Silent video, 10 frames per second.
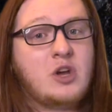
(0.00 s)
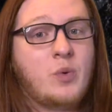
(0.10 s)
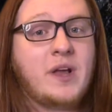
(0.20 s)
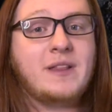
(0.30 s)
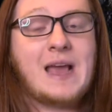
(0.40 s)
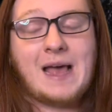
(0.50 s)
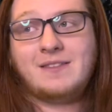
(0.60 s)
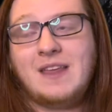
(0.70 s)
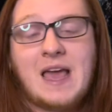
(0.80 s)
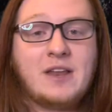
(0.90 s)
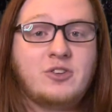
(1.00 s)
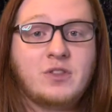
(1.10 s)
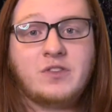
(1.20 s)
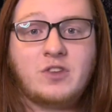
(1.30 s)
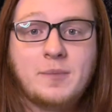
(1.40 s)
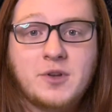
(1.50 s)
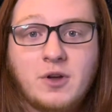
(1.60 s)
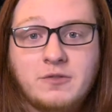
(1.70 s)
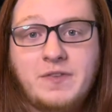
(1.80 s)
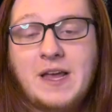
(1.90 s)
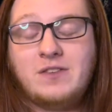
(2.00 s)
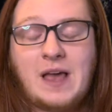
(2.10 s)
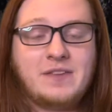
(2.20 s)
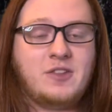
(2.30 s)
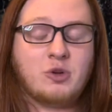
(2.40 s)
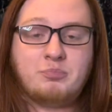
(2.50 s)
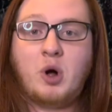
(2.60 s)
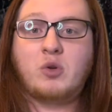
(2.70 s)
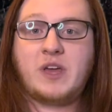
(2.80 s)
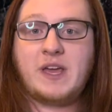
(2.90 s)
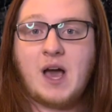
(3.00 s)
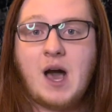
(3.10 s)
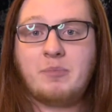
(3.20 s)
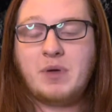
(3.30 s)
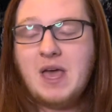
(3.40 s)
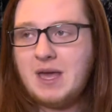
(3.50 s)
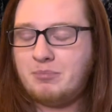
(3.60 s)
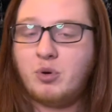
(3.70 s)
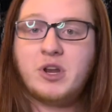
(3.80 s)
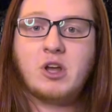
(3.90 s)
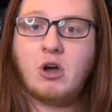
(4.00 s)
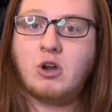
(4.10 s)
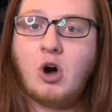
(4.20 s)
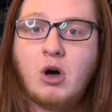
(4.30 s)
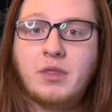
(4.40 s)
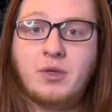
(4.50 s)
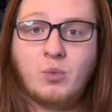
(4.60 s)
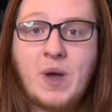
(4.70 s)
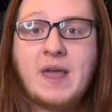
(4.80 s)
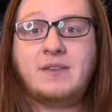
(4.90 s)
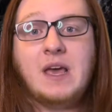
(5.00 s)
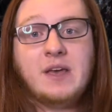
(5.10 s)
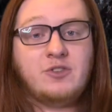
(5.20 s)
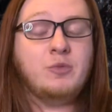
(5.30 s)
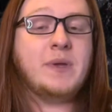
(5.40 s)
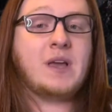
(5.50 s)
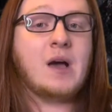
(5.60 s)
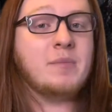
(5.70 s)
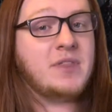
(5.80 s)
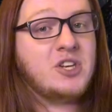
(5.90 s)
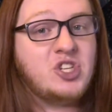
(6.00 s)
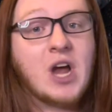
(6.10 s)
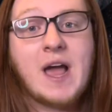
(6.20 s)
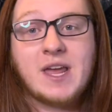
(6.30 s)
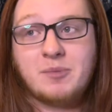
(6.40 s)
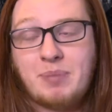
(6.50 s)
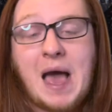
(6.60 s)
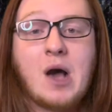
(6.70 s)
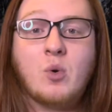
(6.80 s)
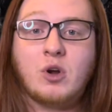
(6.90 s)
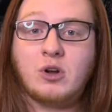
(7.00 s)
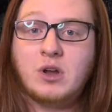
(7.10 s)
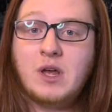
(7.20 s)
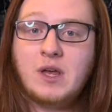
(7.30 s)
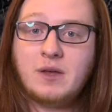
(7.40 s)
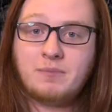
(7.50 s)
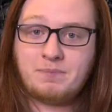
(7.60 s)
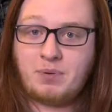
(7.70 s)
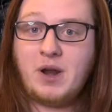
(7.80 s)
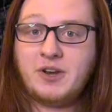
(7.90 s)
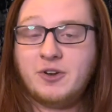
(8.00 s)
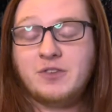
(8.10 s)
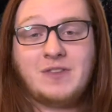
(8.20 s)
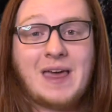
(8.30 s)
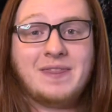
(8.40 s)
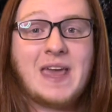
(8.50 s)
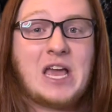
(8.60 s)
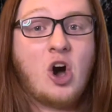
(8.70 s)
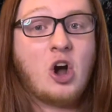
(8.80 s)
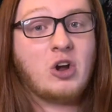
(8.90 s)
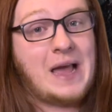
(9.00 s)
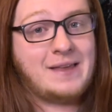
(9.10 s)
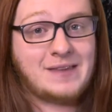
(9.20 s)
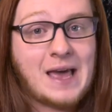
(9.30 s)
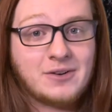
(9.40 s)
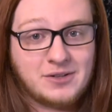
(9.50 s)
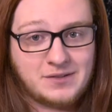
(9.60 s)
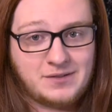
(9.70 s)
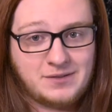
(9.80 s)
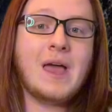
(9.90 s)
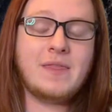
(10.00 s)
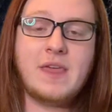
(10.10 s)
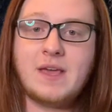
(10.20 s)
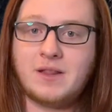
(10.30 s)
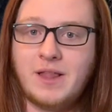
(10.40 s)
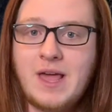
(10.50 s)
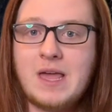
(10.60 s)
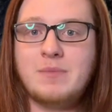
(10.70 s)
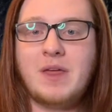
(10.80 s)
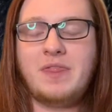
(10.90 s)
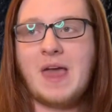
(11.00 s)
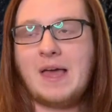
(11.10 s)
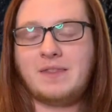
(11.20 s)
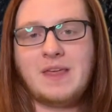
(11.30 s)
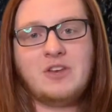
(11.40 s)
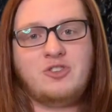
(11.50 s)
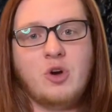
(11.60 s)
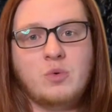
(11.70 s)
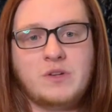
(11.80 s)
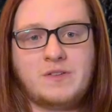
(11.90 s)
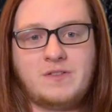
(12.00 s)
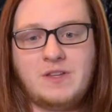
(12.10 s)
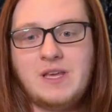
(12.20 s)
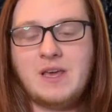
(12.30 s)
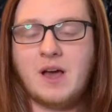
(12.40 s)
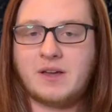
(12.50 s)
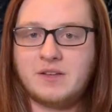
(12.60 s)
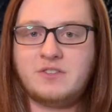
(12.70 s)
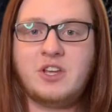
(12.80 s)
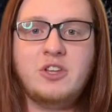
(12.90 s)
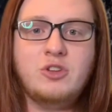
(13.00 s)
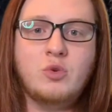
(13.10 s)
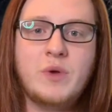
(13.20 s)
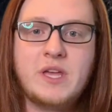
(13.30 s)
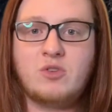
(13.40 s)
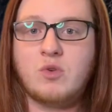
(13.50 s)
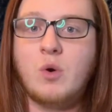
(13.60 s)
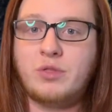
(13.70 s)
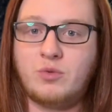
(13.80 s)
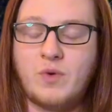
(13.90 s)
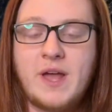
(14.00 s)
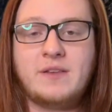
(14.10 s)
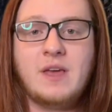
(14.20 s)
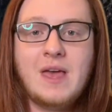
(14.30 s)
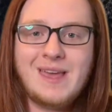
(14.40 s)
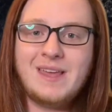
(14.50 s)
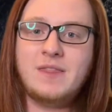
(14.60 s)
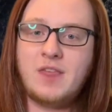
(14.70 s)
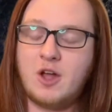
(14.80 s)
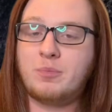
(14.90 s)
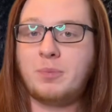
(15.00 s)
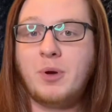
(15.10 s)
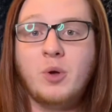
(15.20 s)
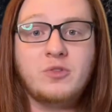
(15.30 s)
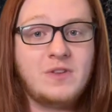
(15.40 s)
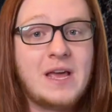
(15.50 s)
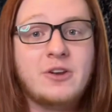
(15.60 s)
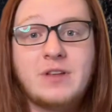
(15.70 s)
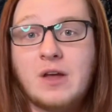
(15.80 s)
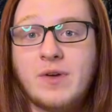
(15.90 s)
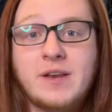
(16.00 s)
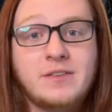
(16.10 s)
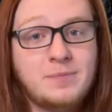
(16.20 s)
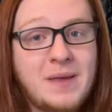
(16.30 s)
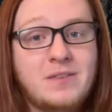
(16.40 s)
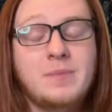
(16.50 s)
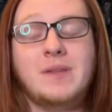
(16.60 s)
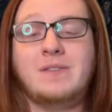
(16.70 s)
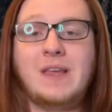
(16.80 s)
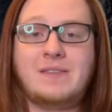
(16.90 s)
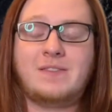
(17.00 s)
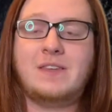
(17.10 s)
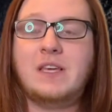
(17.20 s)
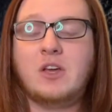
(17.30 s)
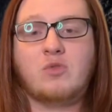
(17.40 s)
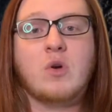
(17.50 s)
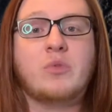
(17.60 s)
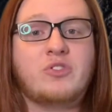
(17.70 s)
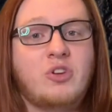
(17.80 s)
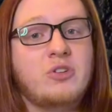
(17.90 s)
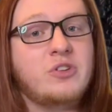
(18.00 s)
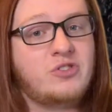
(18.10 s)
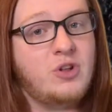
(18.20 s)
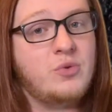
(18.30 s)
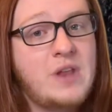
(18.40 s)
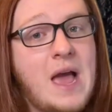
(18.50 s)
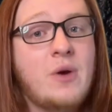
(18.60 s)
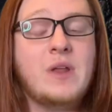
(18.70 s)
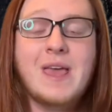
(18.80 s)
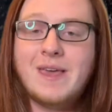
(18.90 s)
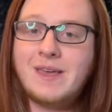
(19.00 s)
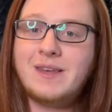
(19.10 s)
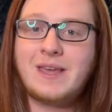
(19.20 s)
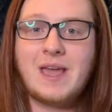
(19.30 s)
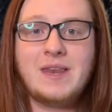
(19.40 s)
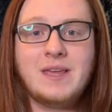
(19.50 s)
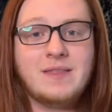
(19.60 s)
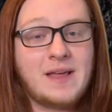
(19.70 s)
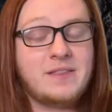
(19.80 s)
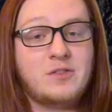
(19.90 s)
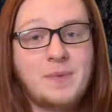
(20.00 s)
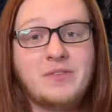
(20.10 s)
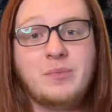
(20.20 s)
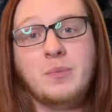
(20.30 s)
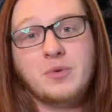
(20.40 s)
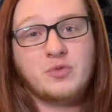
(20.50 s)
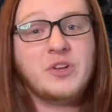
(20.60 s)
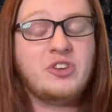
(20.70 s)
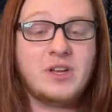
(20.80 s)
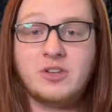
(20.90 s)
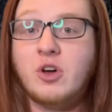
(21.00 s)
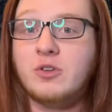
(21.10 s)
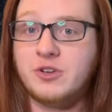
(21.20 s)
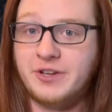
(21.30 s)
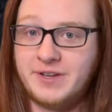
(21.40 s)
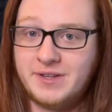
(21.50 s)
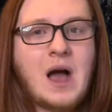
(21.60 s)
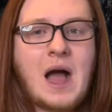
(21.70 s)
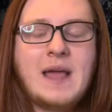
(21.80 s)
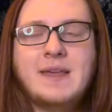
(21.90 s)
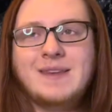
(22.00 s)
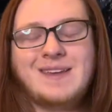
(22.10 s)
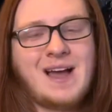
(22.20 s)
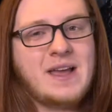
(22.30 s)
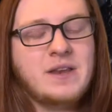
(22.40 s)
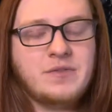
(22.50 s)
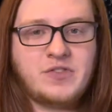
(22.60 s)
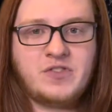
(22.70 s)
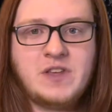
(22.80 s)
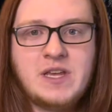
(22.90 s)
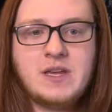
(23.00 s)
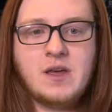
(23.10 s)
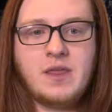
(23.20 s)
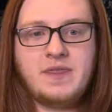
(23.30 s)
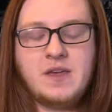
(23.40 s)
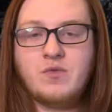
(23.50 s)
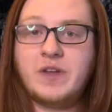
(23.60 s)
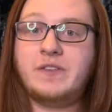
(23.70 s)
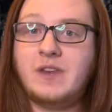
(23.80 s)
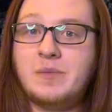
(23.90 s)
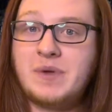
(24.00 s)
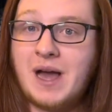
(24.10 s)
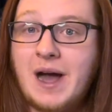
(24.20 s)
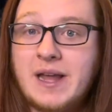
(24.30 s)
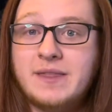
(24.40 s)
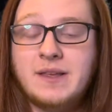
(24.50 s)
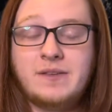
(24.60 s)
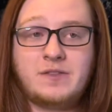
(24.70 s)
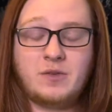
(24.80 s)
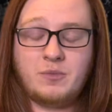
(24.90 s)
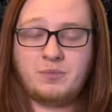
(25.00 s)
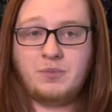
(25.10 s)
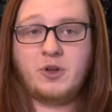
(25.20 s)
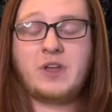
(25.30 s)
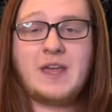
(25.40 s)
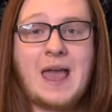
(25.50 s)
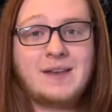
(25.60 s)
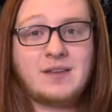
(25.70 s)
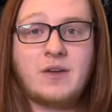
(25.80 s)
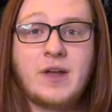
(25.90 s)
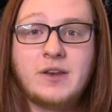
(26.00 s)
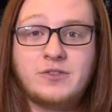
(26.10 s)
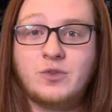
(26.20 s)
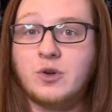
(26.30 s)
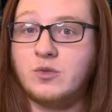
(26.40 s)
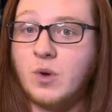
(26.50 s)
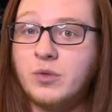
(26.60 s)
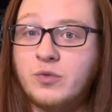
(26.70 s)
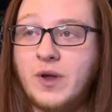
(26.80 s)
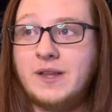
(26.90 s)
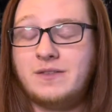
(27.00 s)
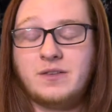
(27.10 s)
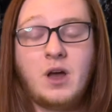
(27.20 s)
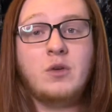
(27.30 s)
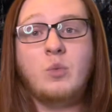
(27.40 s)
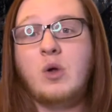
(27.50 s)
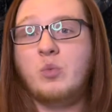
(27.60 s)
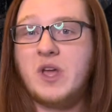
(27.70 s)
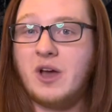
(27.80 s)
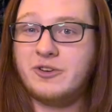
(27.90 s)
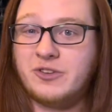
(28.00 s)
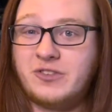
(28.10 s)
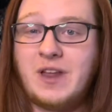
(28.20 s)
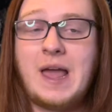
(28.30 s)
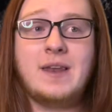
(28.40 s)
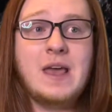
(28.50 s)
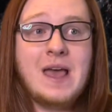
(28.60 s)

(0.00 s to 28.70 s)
quickly as they enter the subadult phase as they're bulking up and putting on all the weight to become the giant power predators that they are as adults. And they claim that they don't see a continuing growth rate in their proposed Nanotyrannus specimens. They see growth starting to slow down, indicating that the specimen was reaching adulthood. I can kind of see the reasoning behind this. Looking at Tyrannosaur growth rates on what we understand,